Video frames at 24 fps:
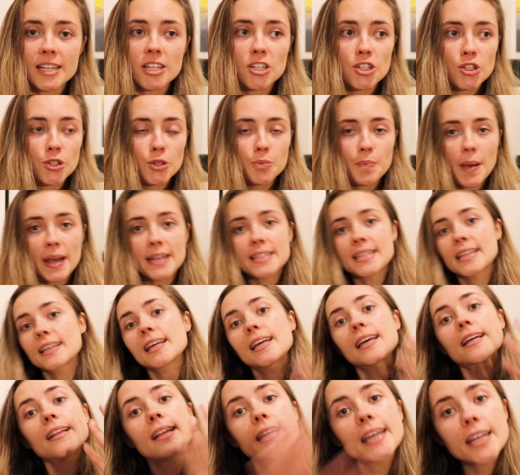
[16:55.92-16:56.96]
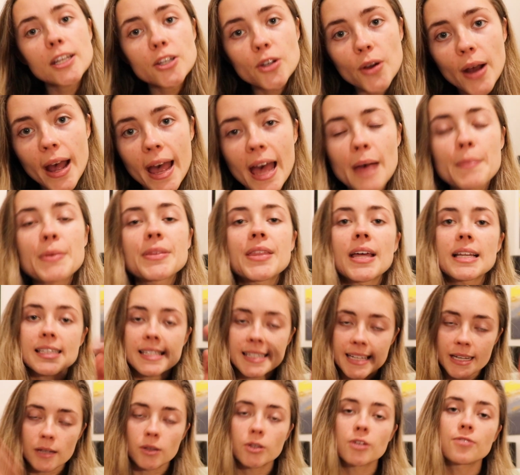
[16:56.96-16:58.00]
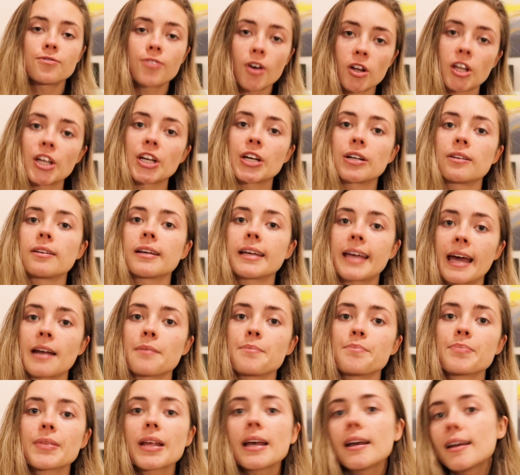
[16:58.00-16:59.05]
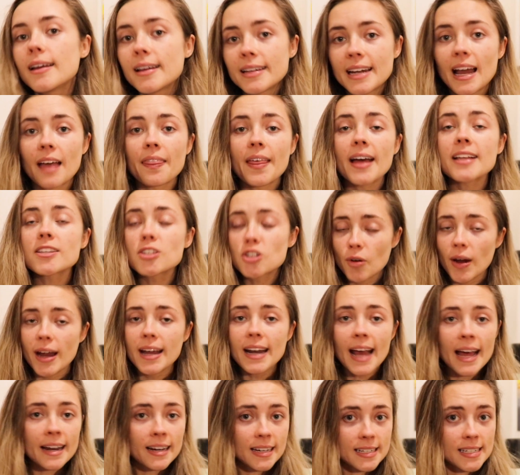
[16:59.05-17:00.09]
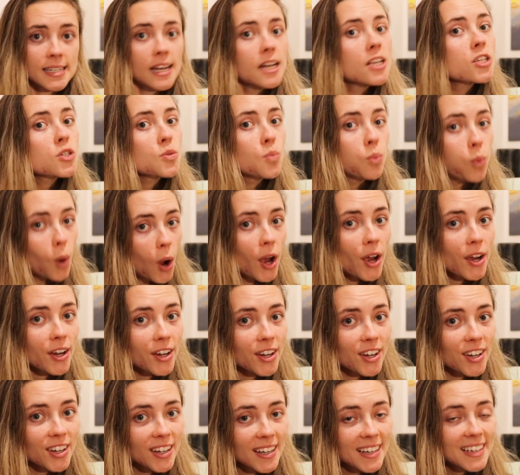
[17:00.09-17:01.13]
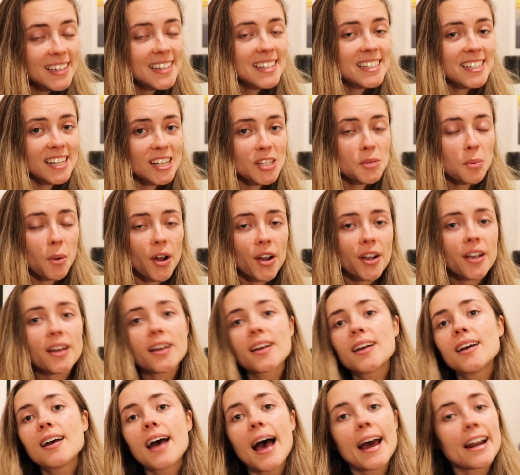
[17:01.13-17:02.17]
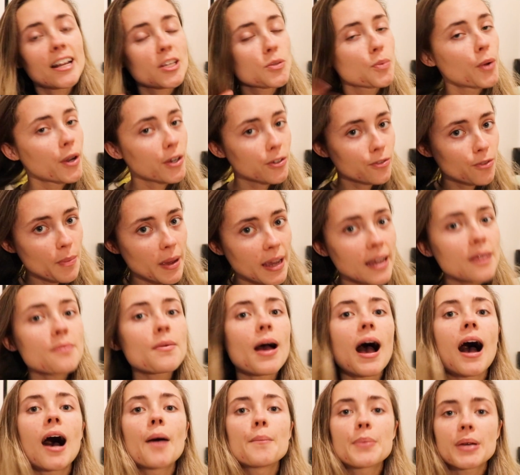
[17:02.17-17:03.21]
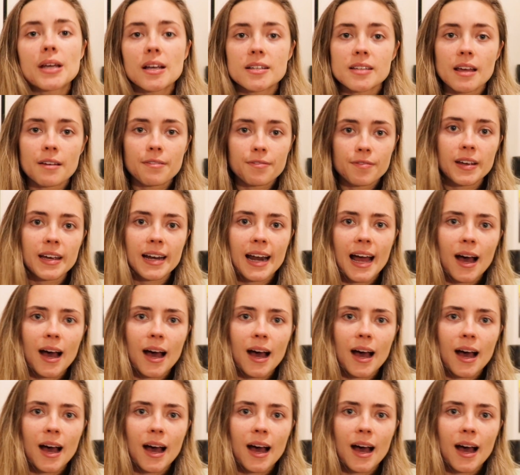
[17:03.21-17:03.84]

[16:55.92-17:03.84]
it should basically clean your hair but then seal the follicle again. Now that's great, and it does work. And it's worked for me because I figured